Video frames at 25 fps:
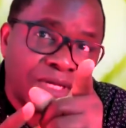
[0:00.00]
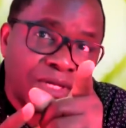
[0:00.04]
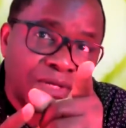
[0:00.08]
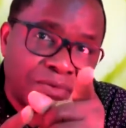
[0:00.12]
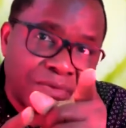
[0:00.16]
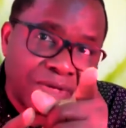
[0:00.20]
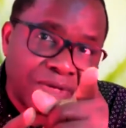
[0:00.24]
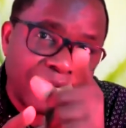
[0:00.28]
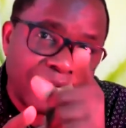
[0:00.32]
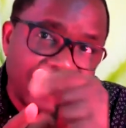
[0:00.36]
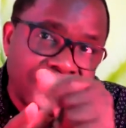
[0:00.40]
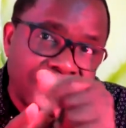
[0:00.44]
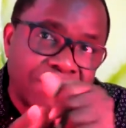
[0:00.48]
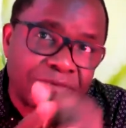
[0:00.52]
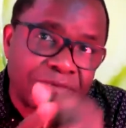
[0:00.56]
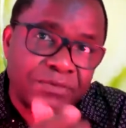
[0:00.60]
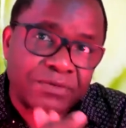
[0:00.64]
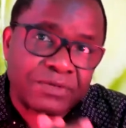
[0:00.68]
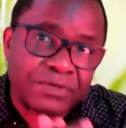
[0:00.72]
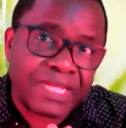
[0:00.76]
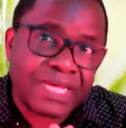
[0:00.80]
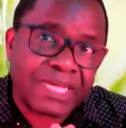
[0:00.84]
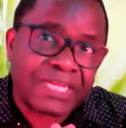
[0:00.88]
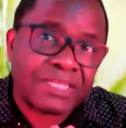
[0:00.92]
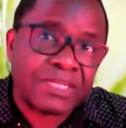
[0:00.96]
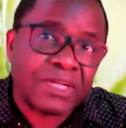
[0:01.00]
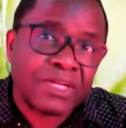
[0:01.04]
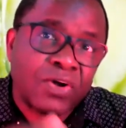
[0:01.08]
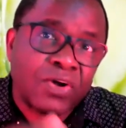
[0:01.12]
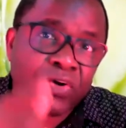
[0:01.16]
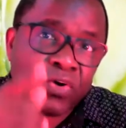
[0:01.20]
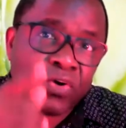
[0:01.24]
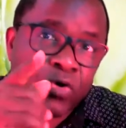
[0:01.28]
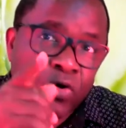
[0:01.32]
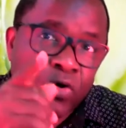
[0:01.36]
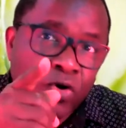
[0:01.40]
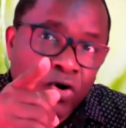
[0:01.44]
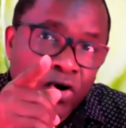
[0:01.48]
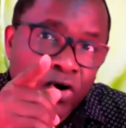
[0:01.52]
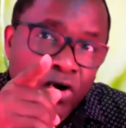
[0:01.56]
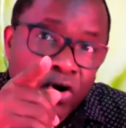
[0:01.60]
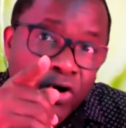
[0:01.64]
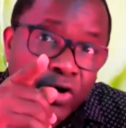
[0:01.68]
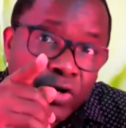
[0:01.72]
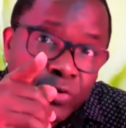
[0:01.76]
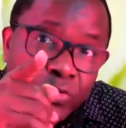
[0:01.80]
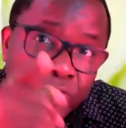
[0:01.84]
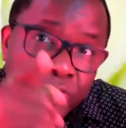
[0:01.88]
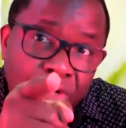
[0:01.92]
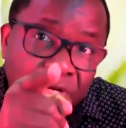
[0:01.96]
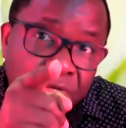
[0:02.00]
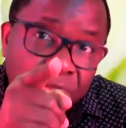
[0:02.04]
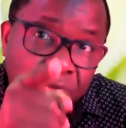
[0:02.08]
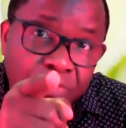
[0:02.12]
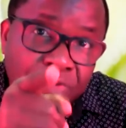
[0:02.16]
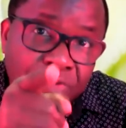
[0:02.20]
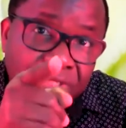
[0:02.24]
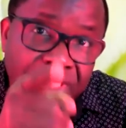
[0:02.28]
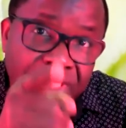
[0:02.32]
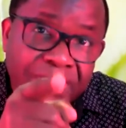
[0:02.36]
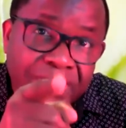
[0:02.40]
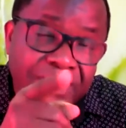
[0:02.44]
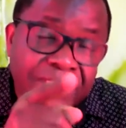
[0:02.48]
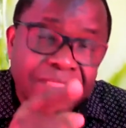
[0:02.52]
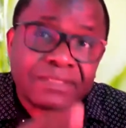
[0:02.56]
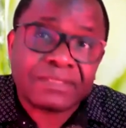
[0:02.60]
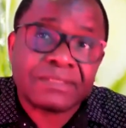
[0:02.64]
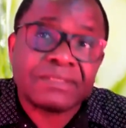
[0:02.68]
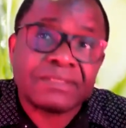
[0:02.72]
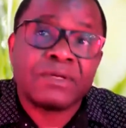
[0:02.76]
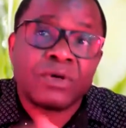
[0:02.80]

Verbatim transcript: you are ready for that or you are not ready.